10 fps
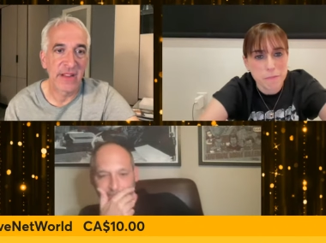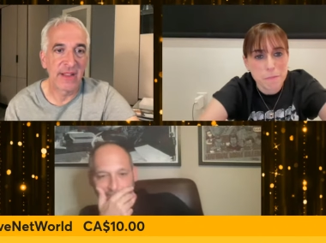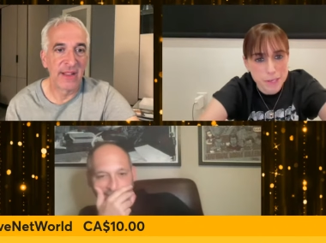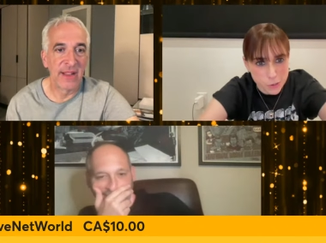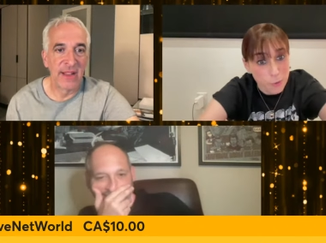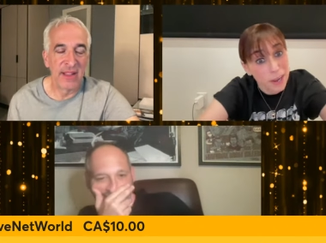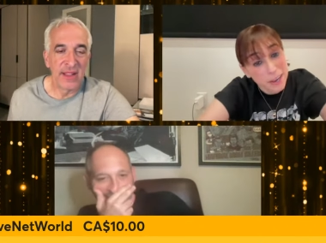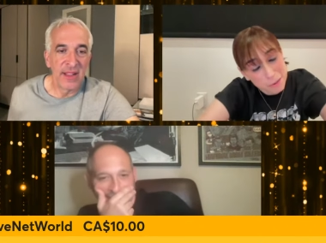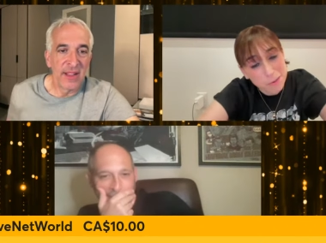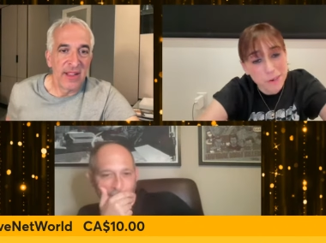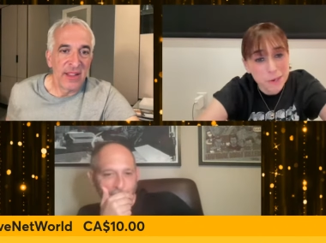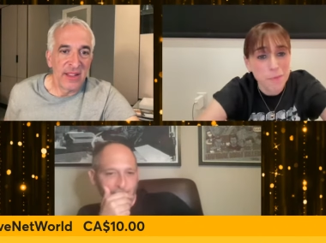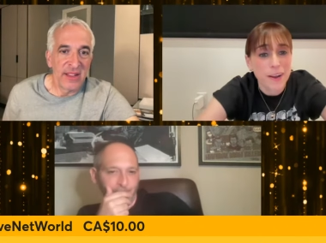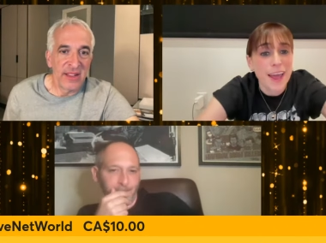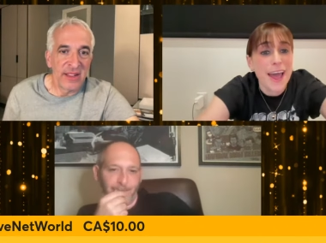Speaker 1: Misery. Ooh, good
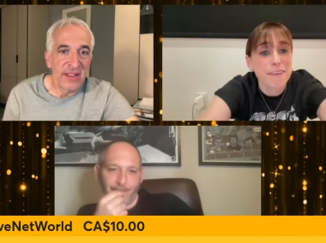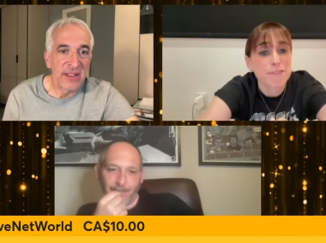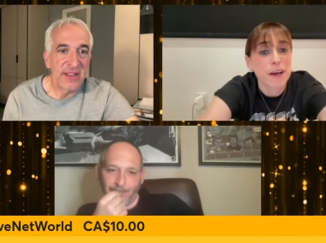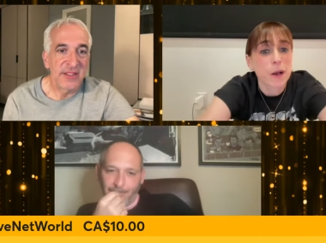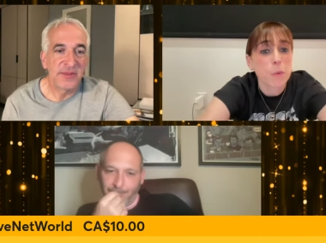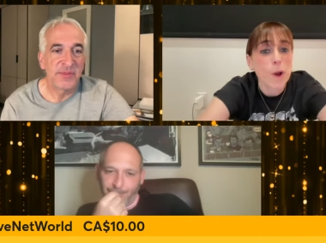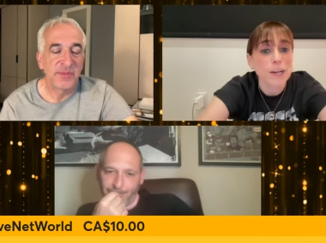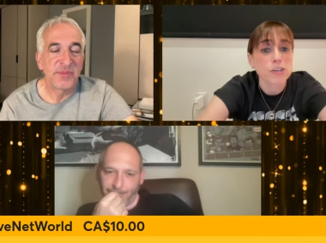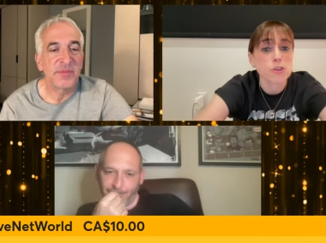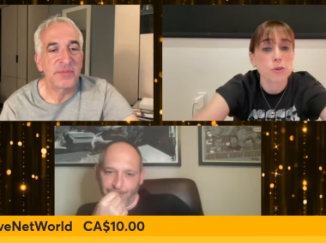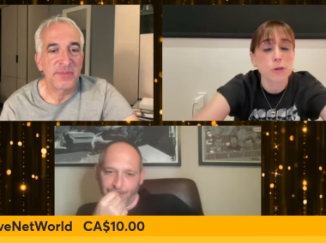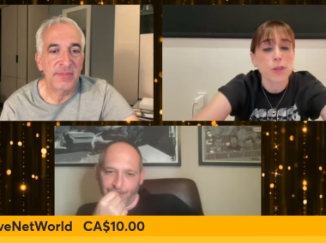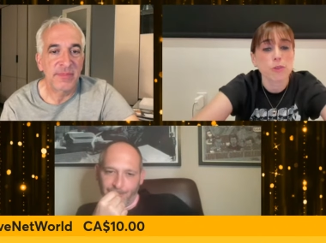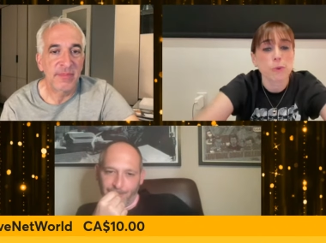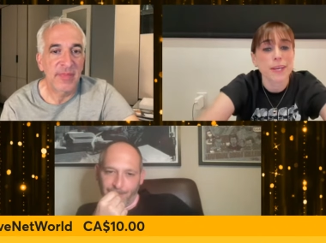one. Have watched
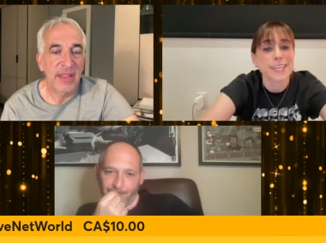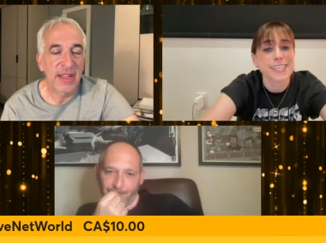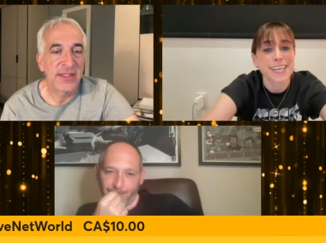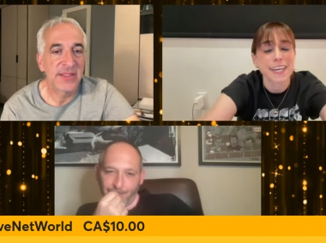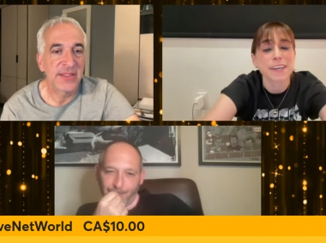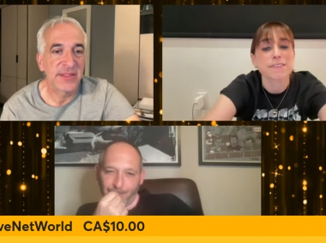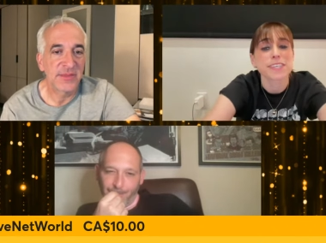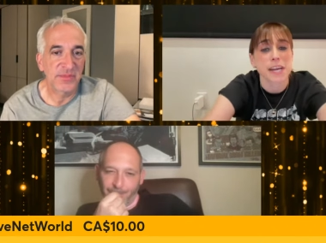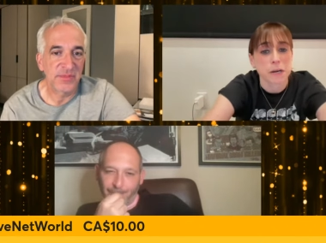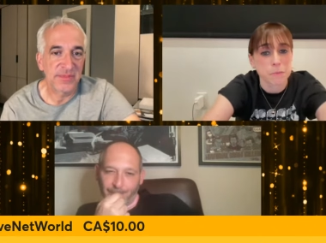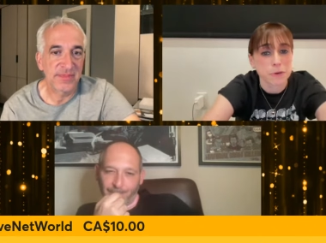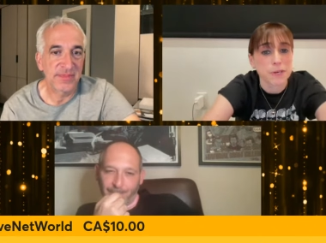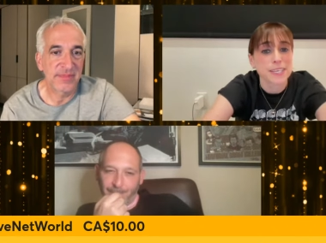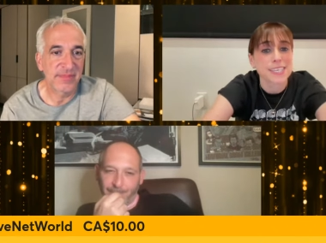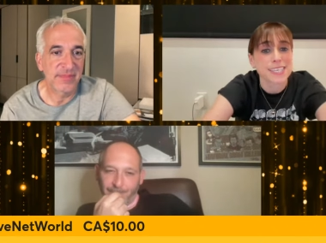33 consecutive
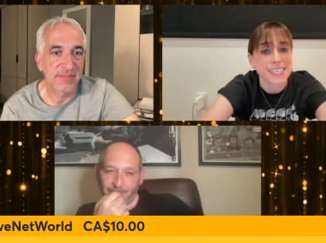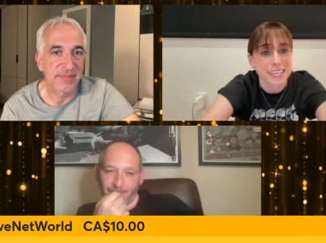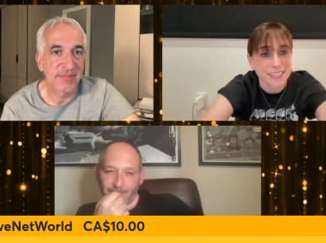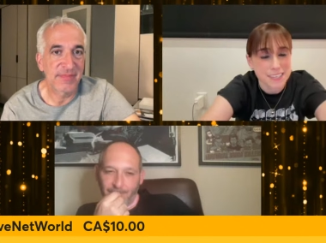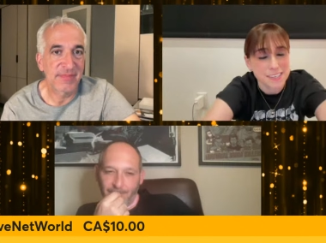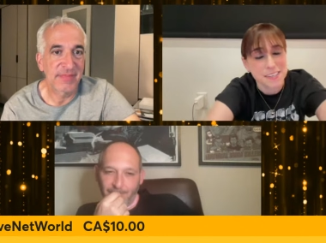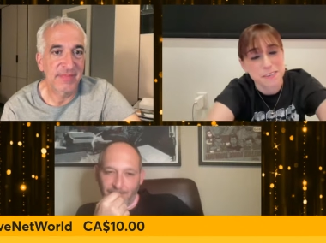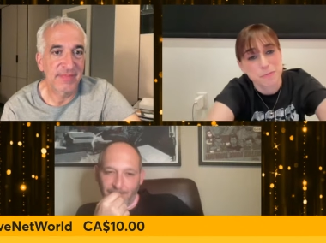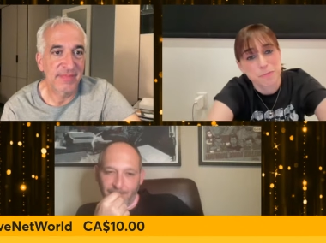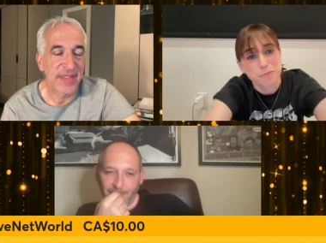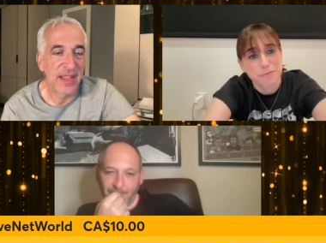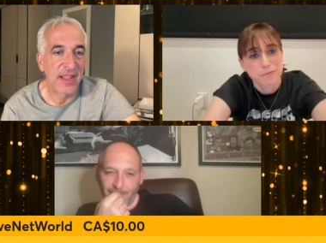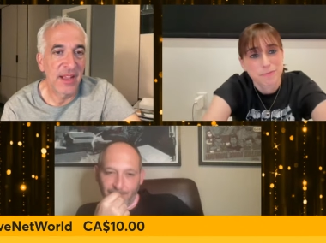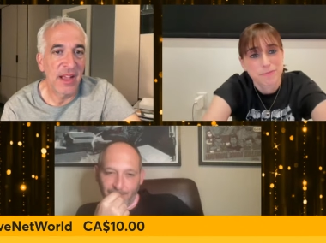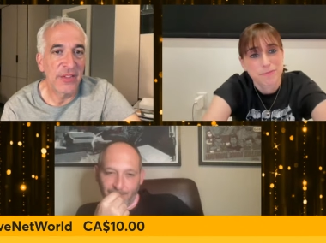ceremonies since.
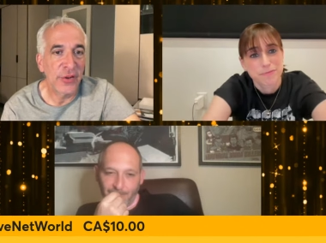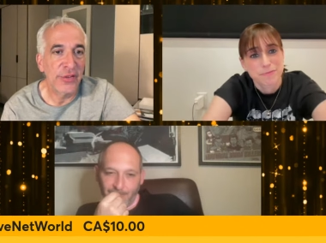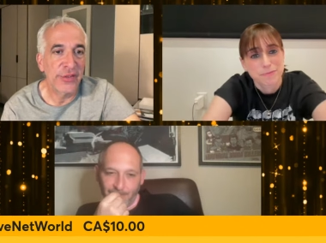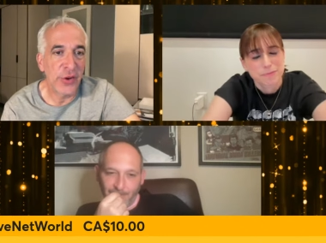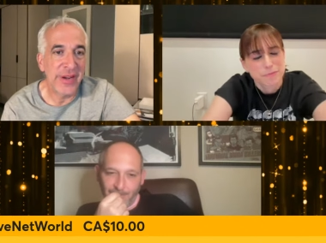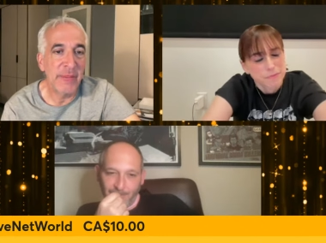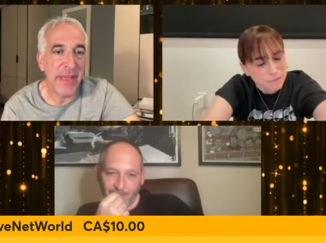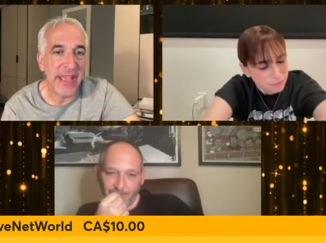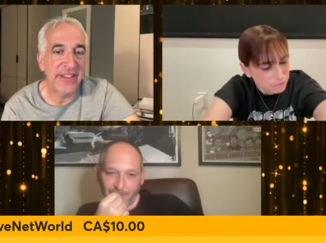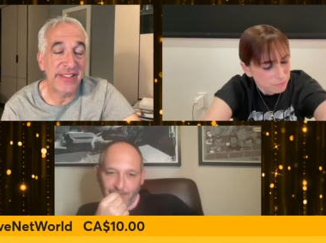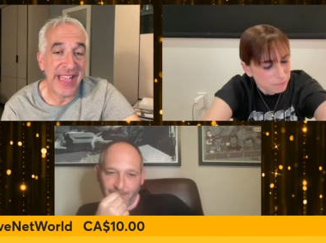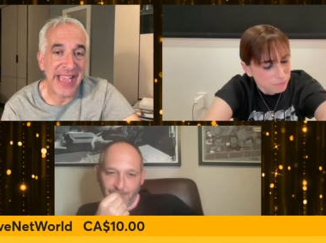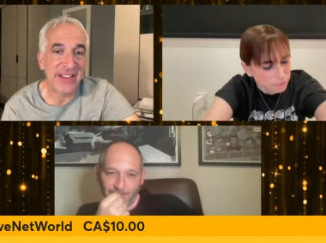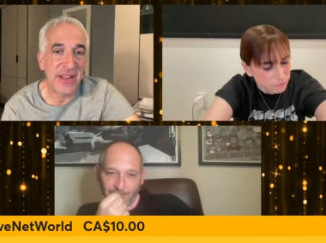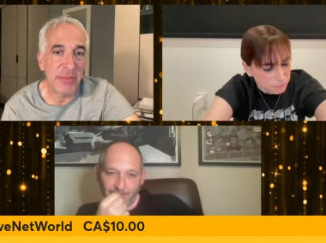
Speaker 2: Is there a certain past
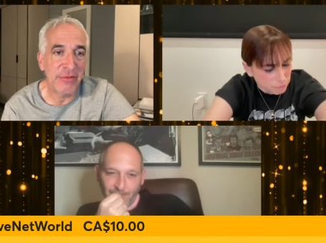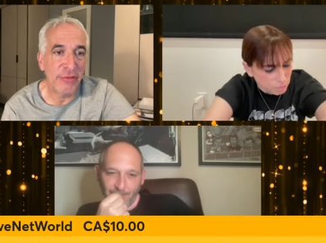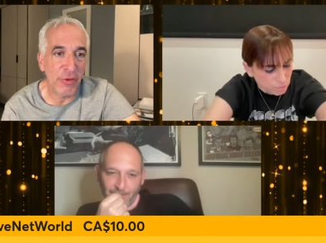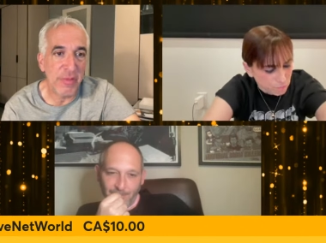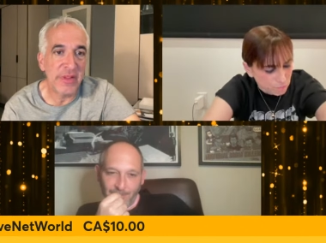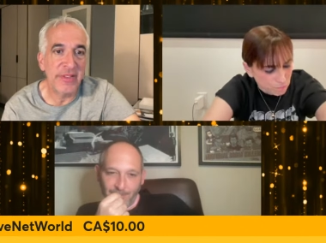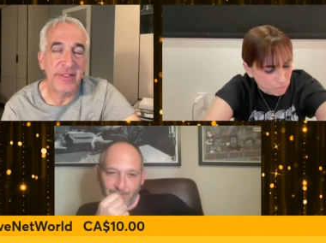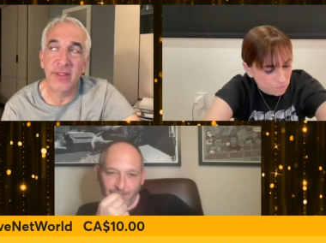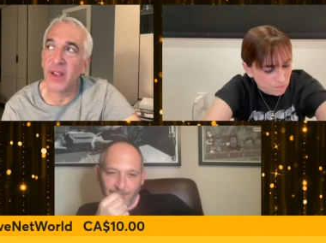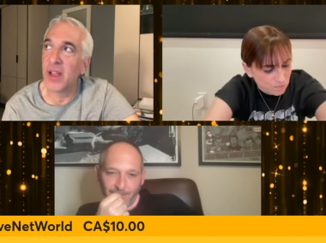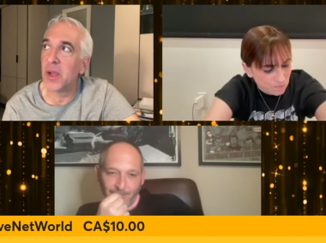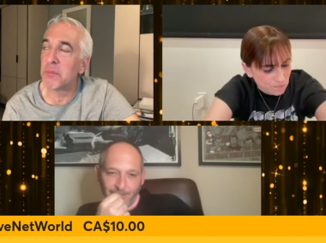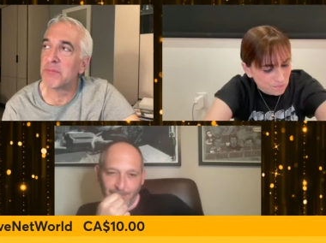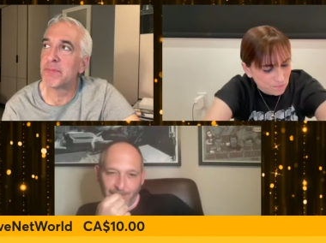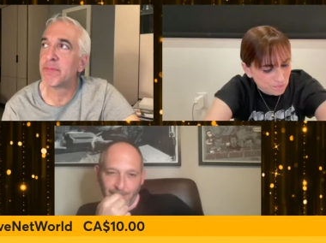acting performance?
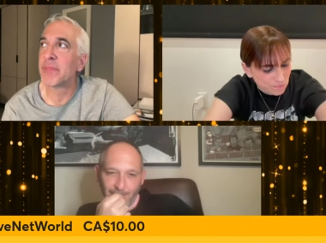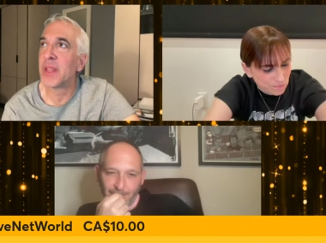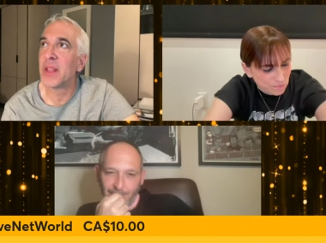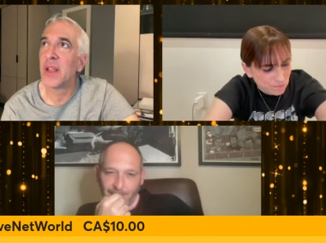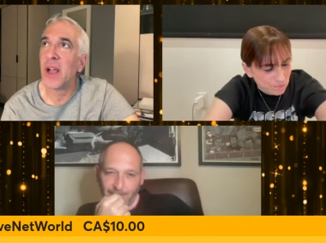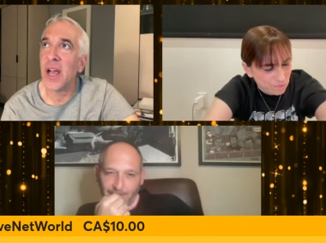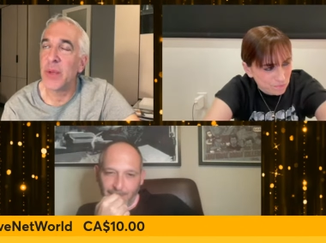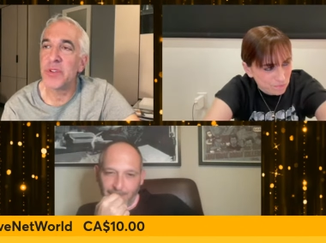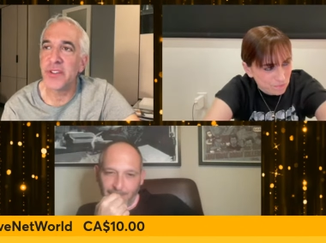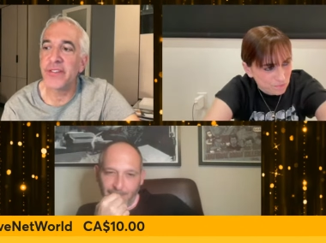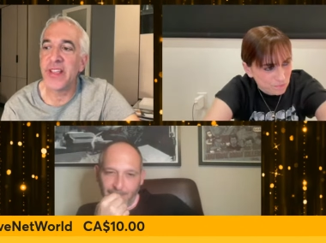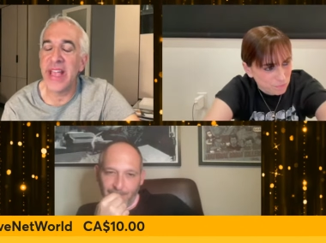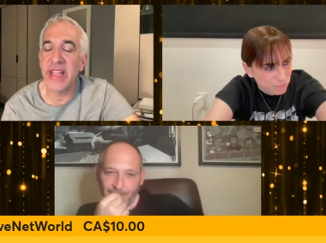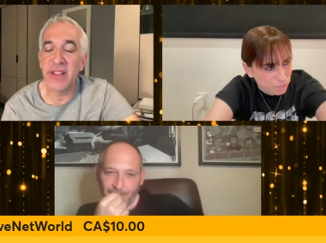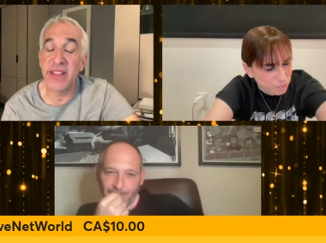I would just
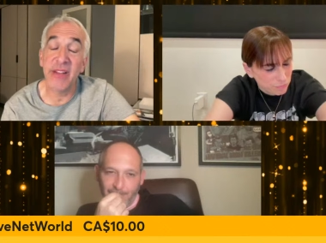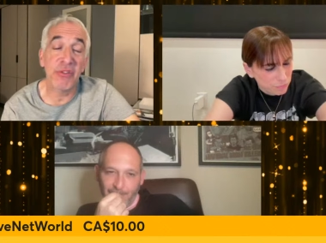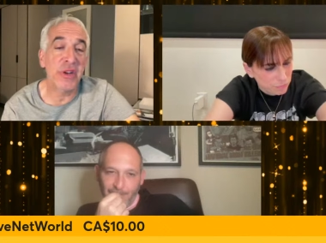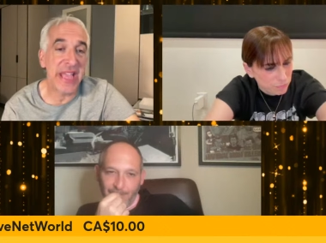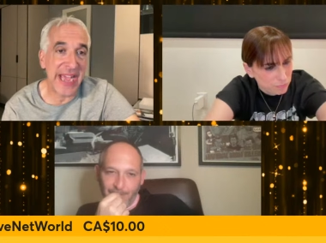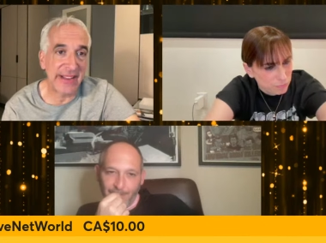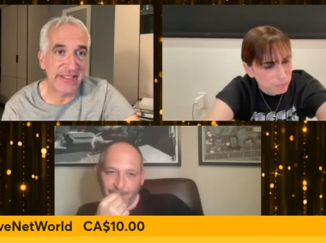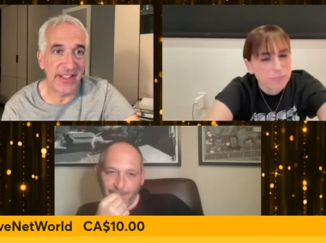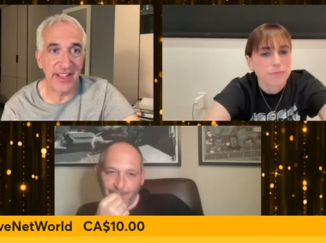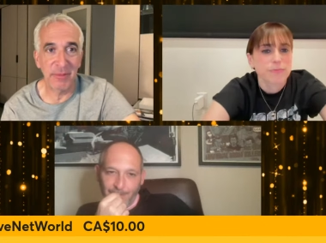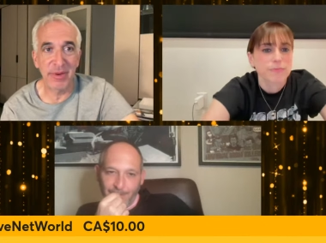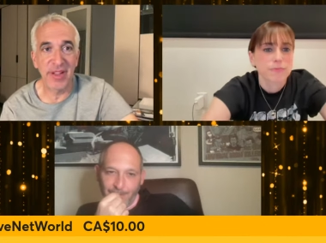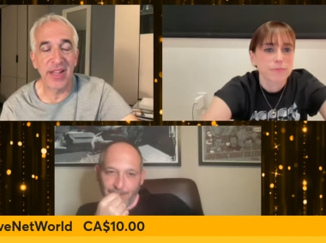say, not really acting, but